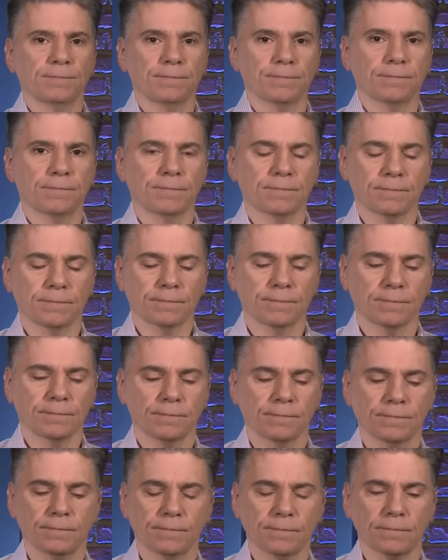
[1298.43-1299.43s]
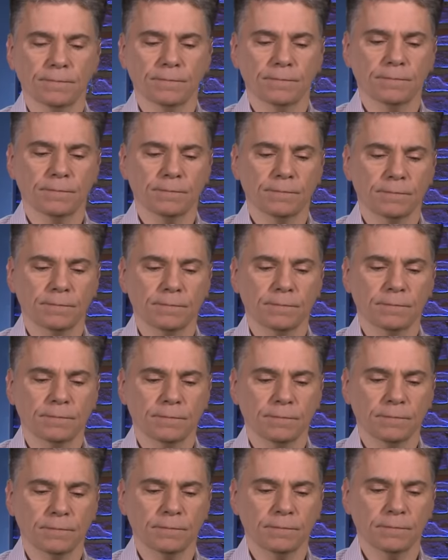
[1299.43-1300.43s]

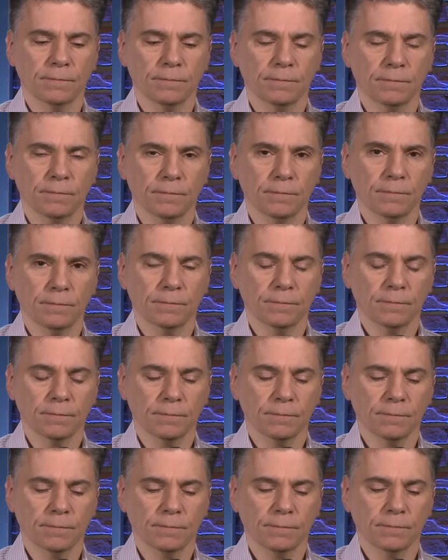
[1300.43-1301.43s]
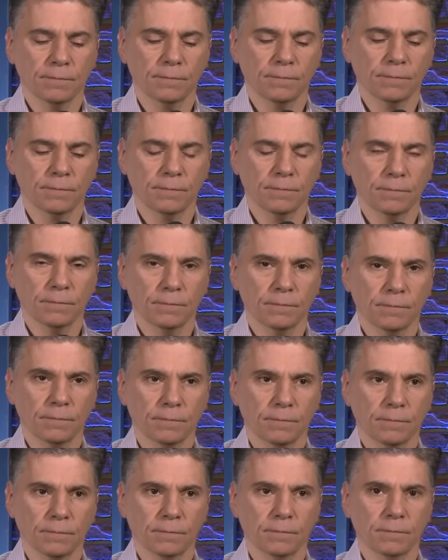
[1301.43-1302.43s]

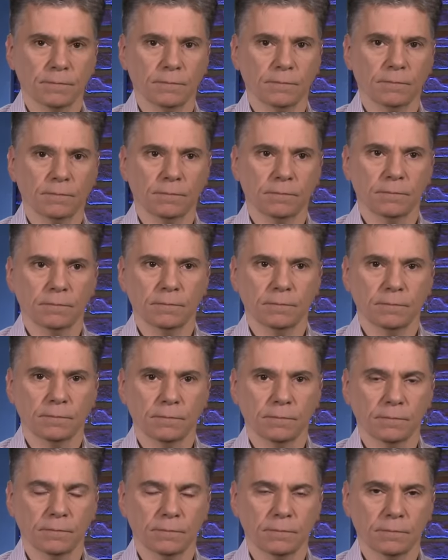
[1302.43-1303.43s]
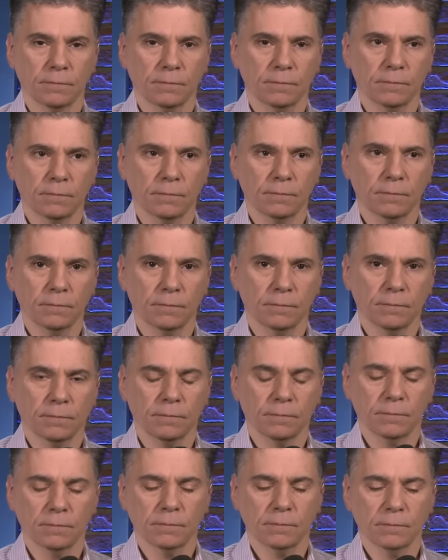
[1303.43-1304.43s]

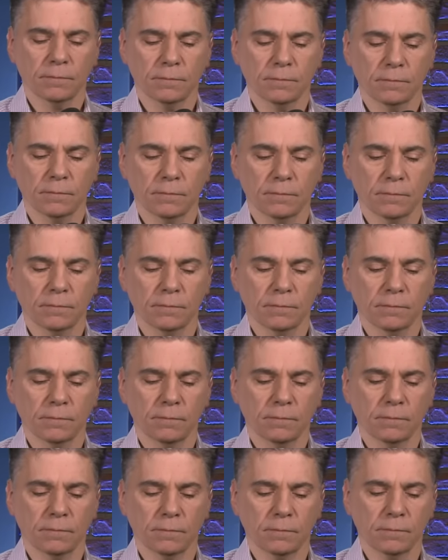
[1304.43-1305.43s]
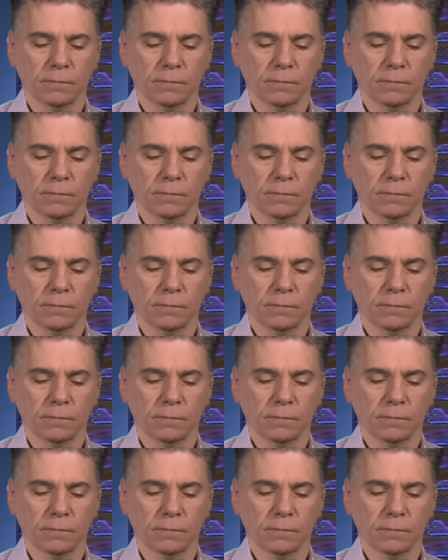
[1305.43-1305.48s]
[no speech]